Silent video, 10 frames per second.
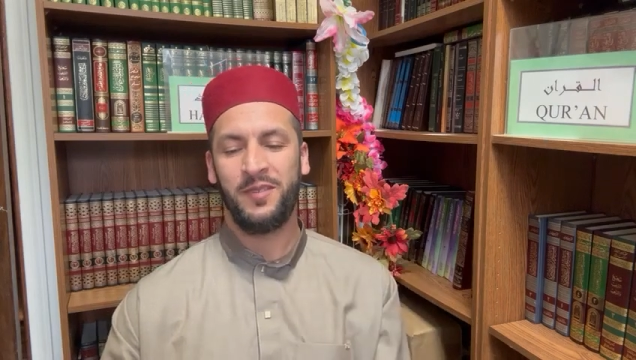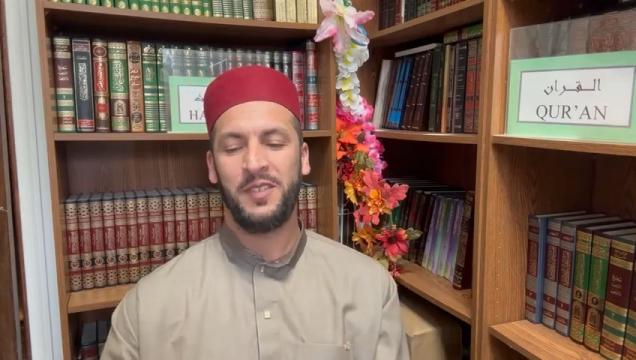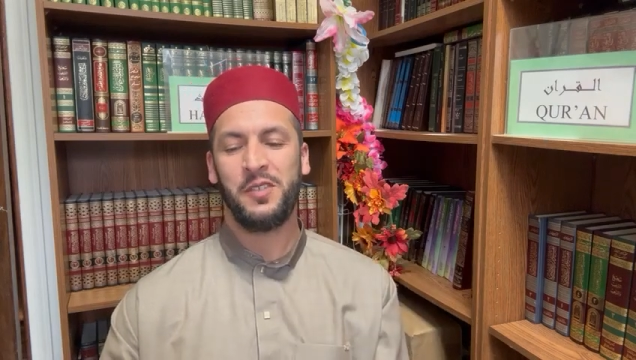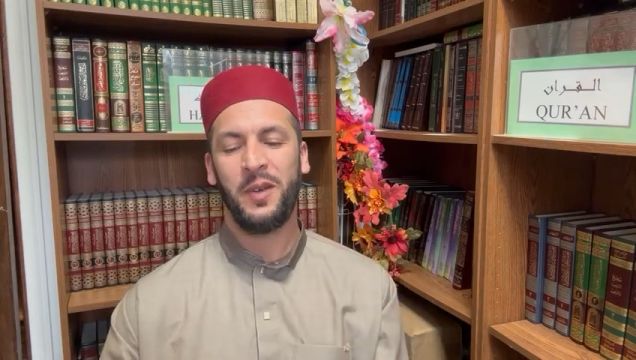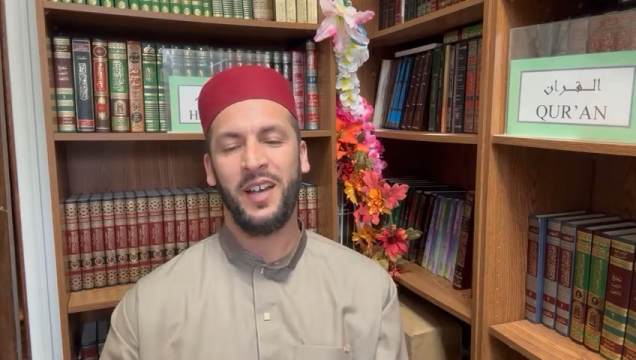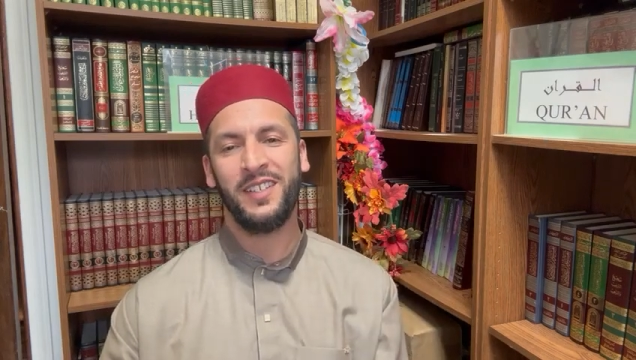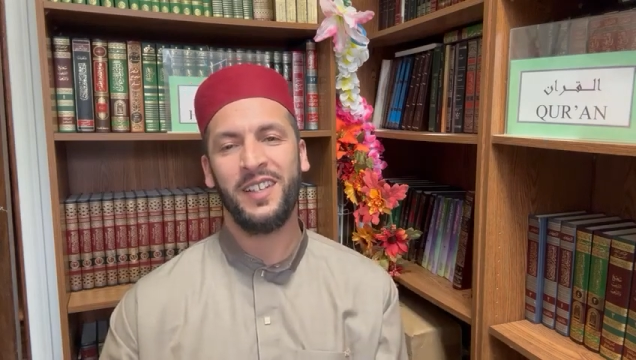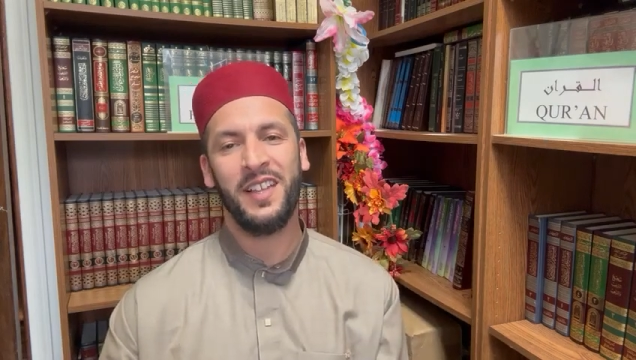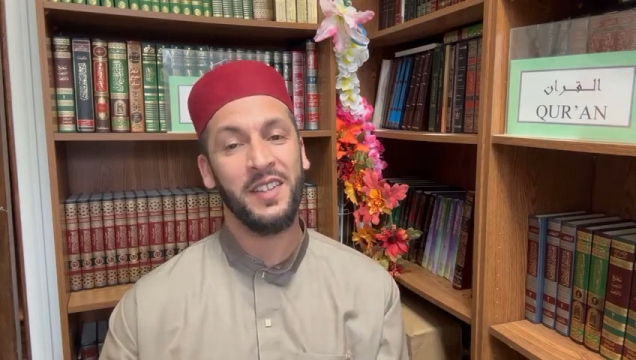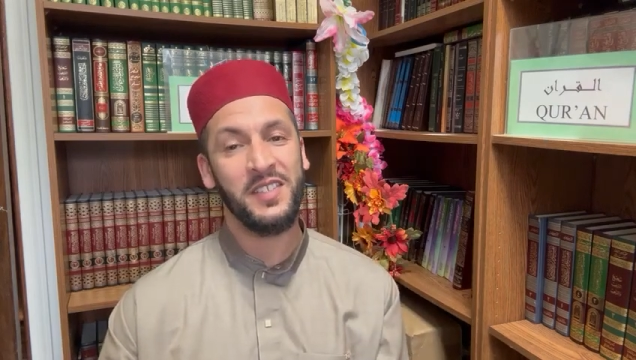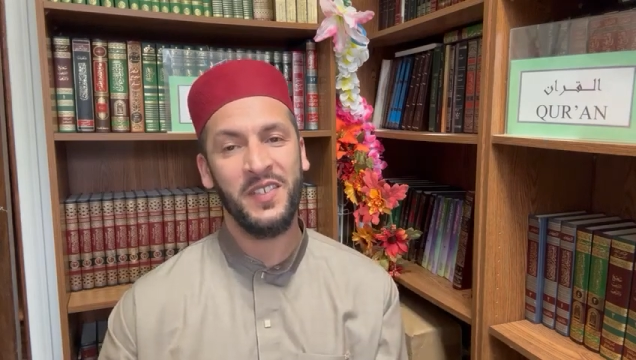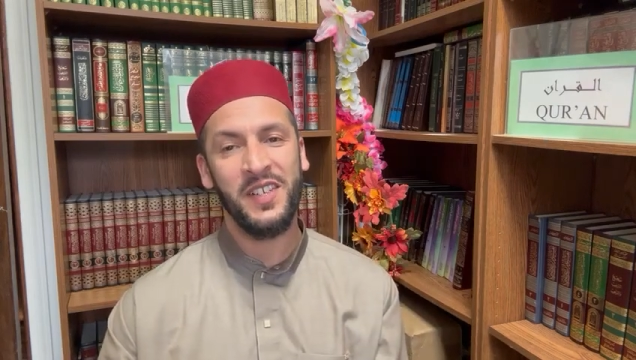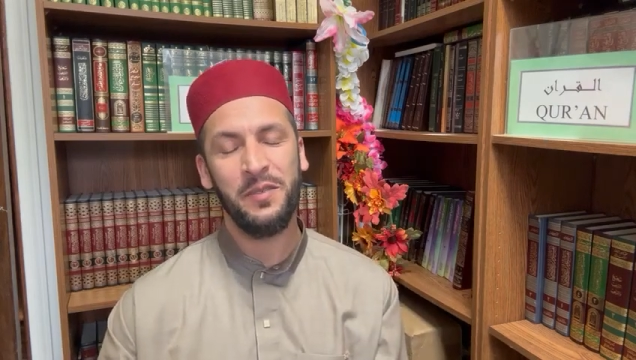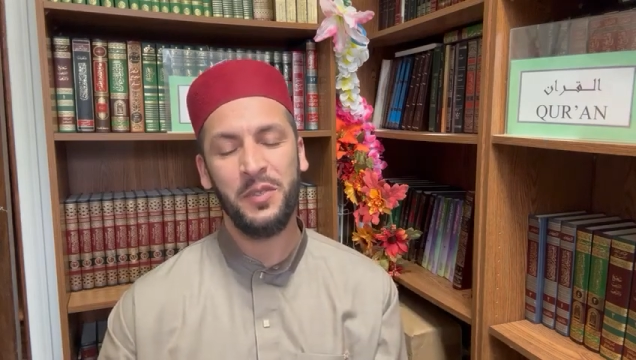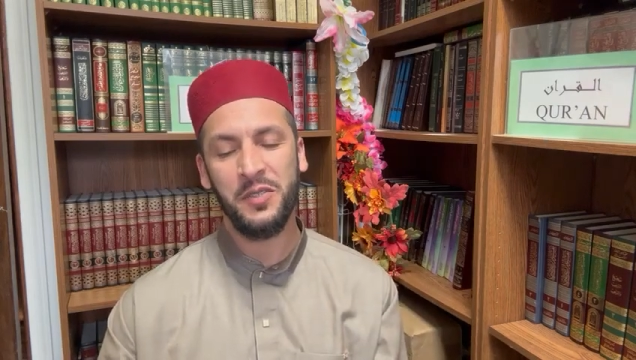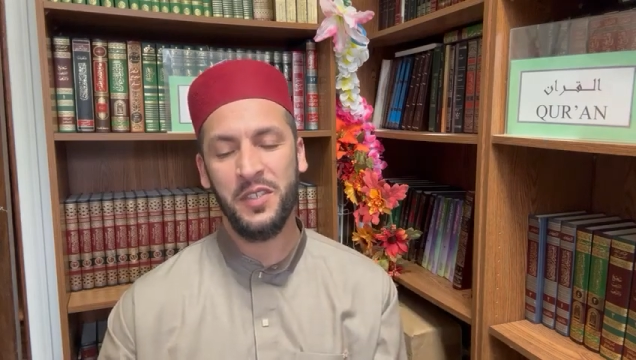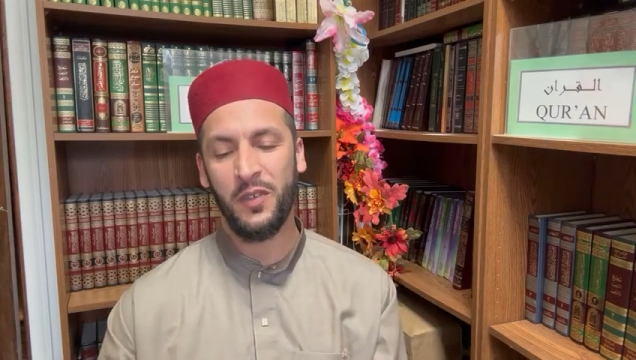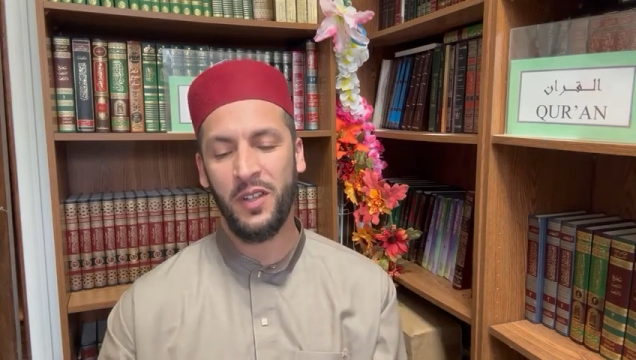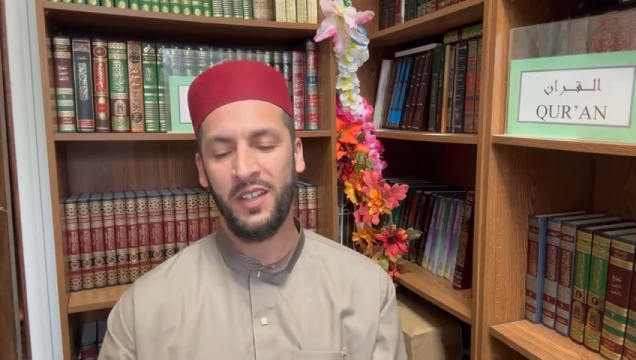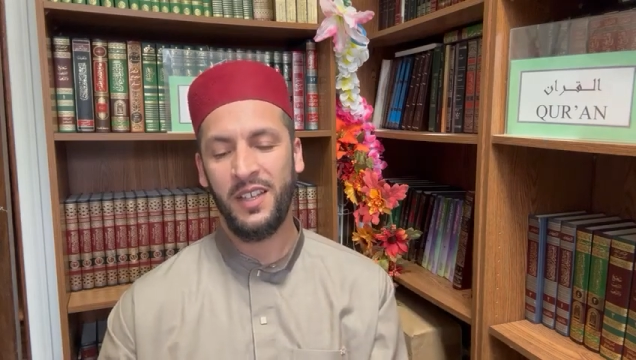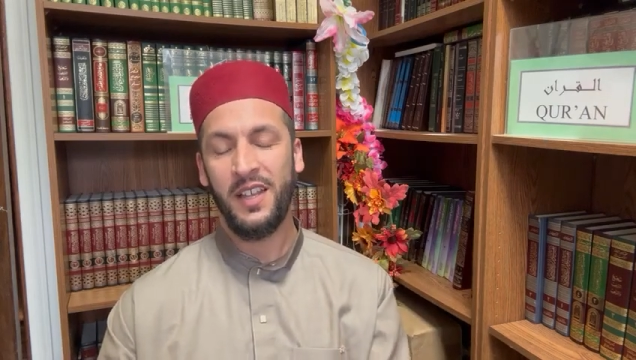Subhanallah, that's really beautiful.